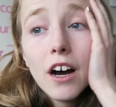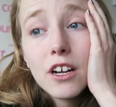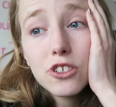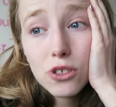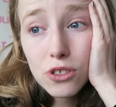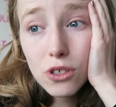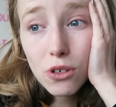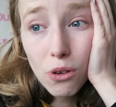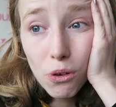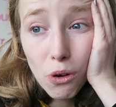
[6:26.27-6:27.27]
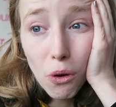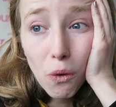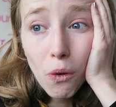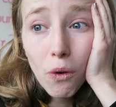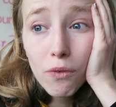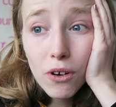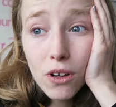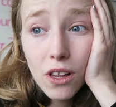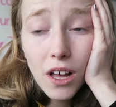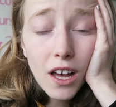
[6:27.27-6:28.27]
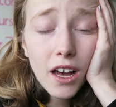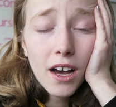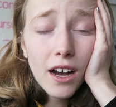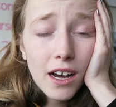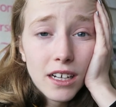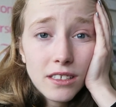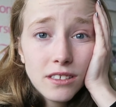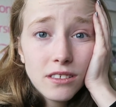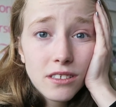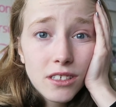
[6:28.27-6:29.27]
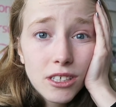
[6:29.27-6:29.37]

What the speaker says: I just look awful, and